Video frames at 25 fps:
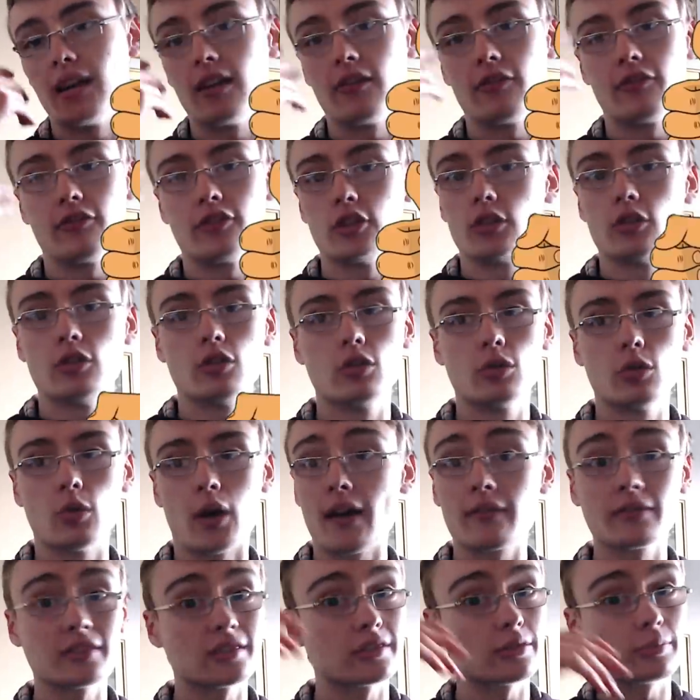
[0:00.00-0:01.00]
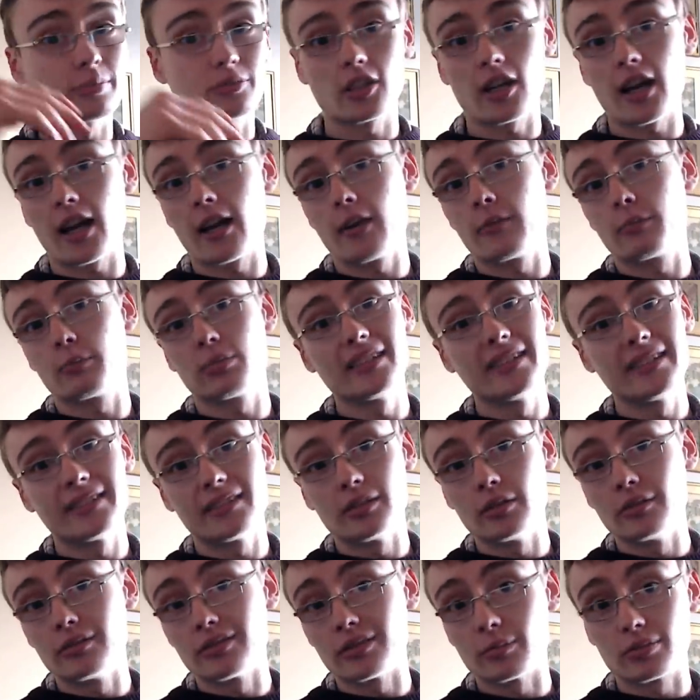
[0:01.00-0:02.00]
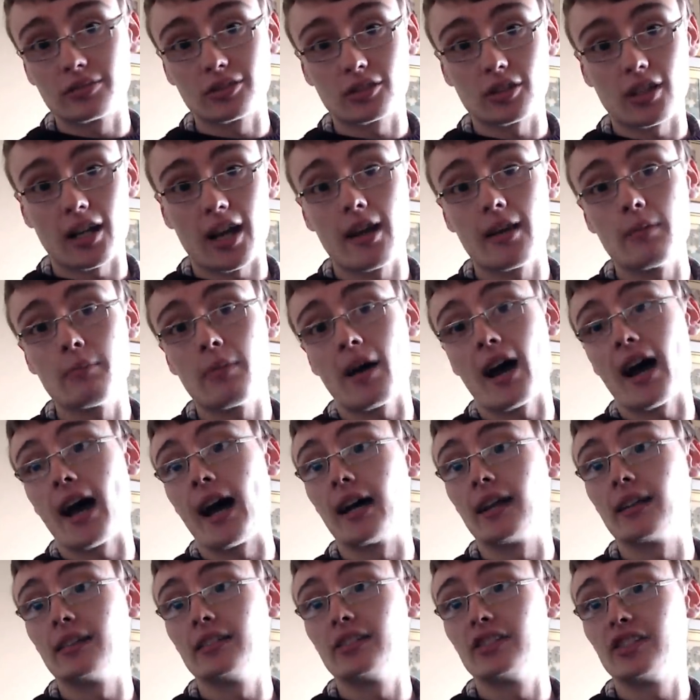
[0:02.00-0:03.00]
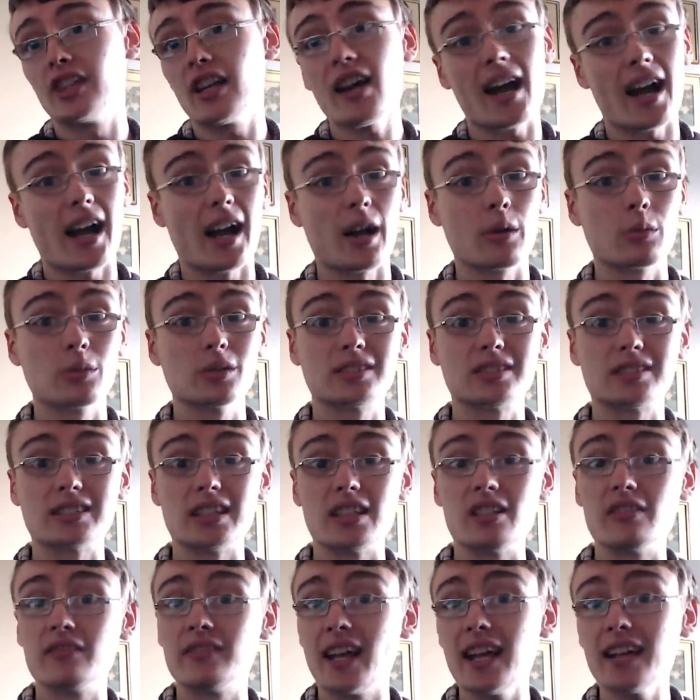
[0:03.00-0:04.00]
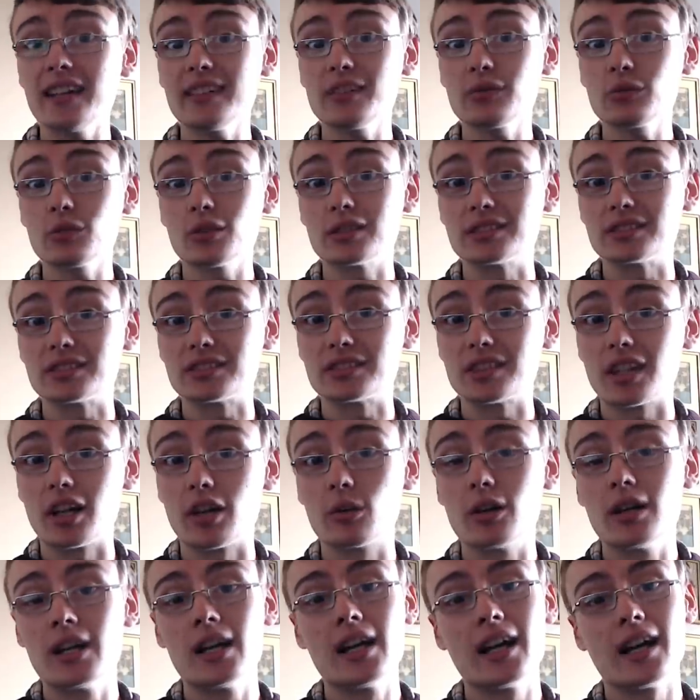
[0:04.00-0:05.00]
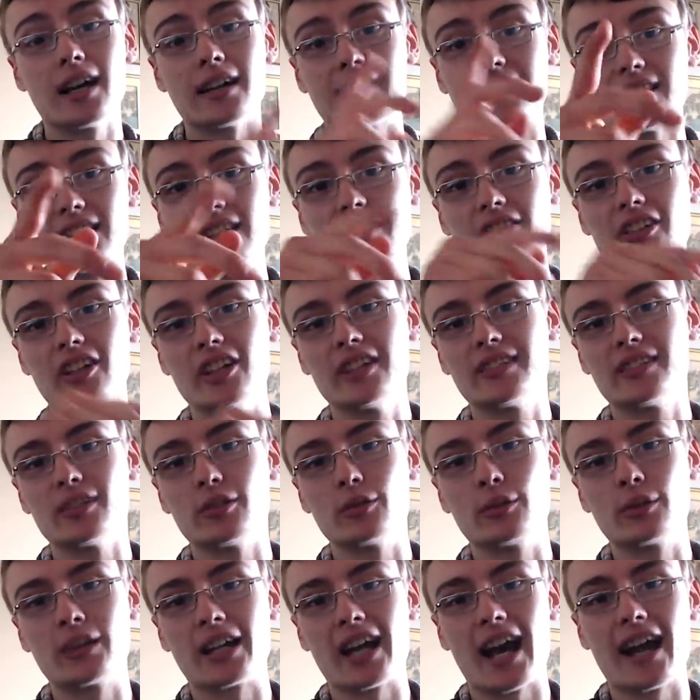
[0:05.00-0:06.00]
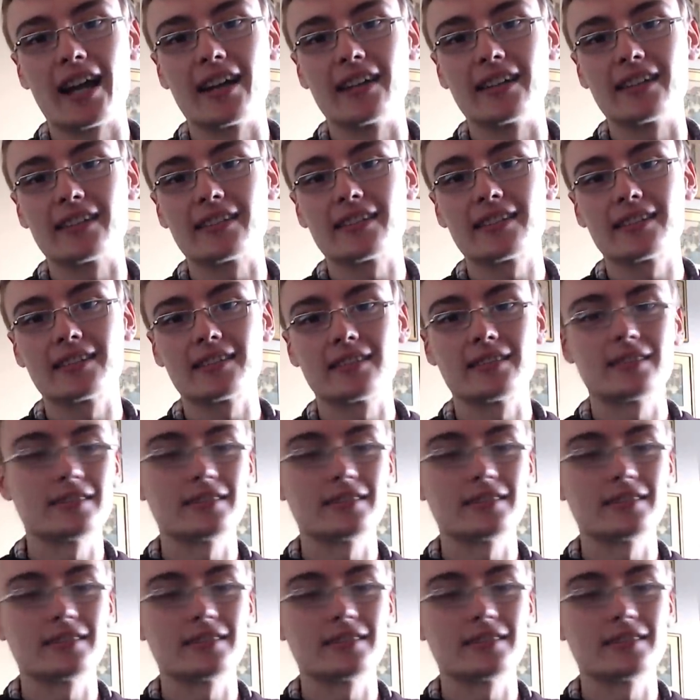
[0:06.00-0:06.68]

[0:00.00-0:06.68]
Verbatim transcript: if you haven't subscribed please do subscribe and yeah I will see you in the next one so I'll see you very soon guys